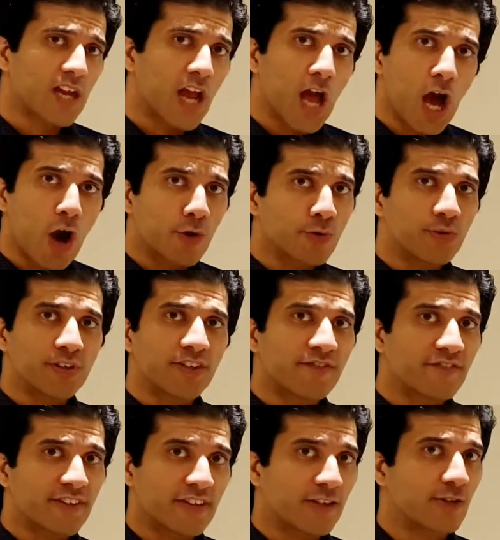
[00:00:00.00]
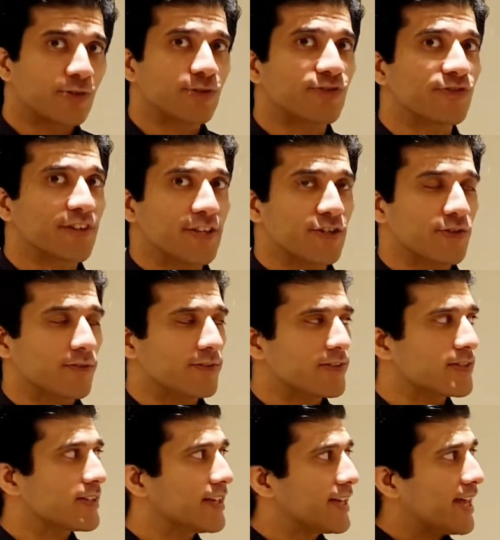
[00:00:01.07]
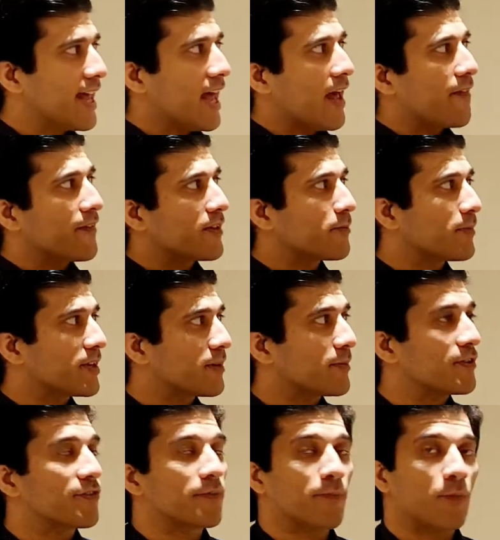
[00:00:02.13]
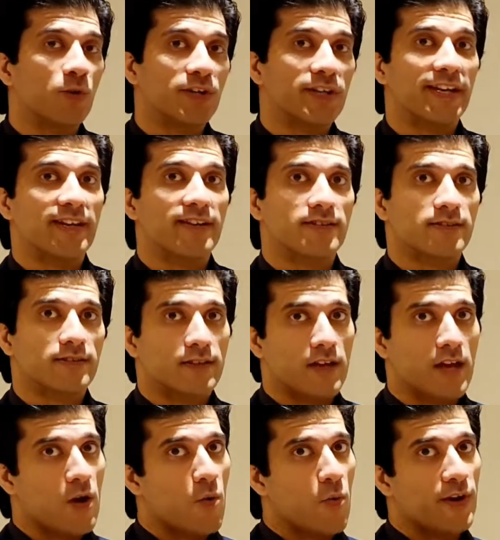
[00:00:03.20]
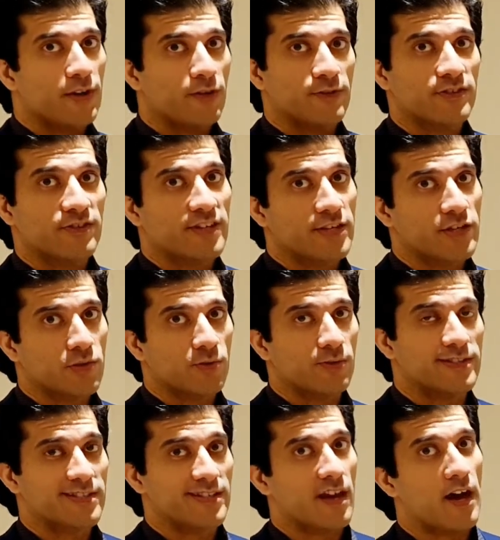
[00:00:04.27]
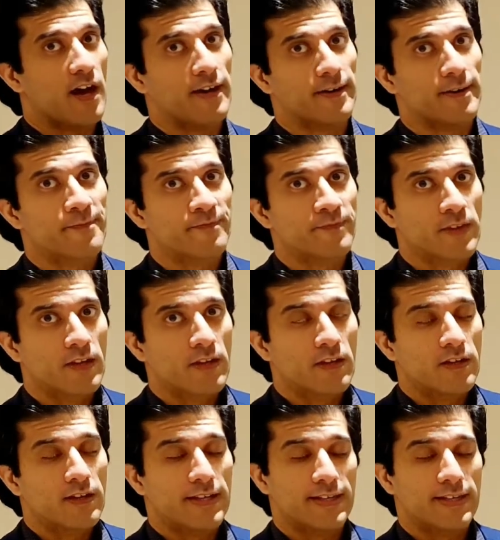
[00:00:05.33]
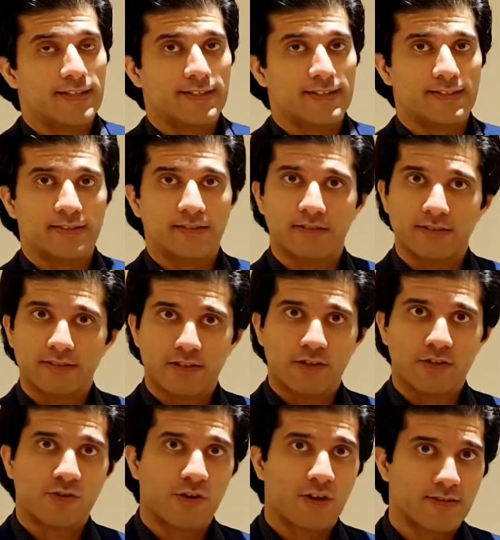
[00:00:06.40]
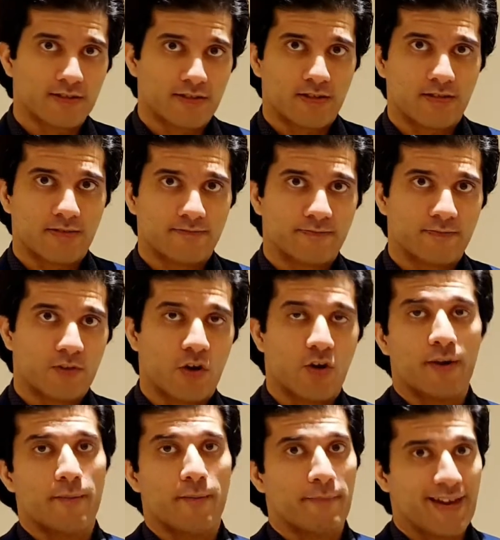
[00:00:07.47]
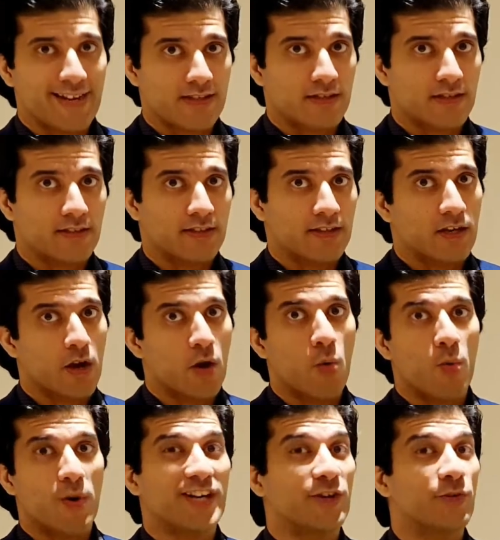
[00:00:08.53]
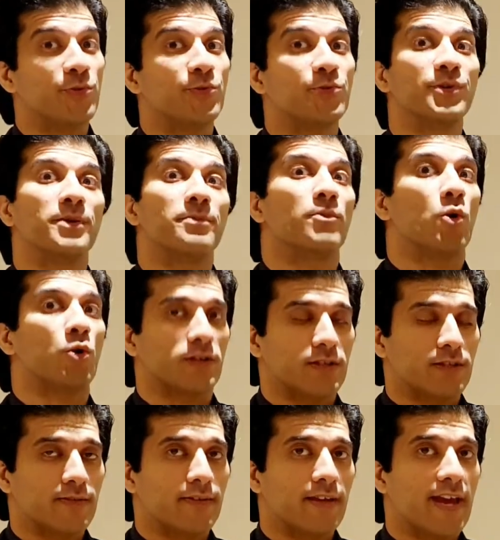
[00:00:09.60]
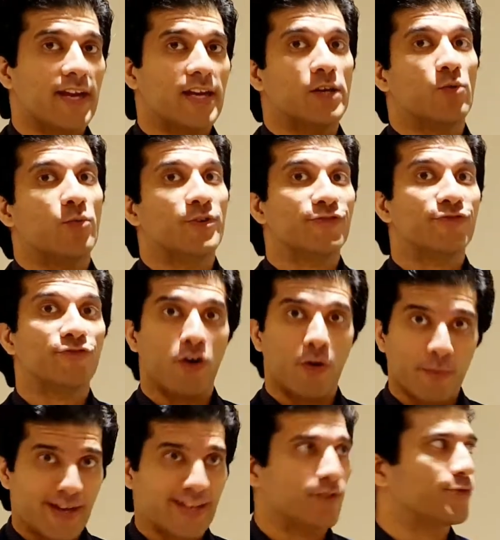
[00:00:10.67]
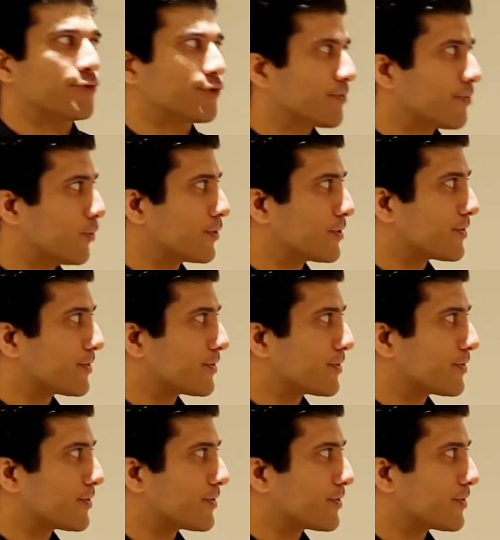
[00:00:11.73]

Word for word: how you configure those thresholds and then measurement reporting is when those thresholds are uh, crossed or MET, then what do you report and in which format do you report?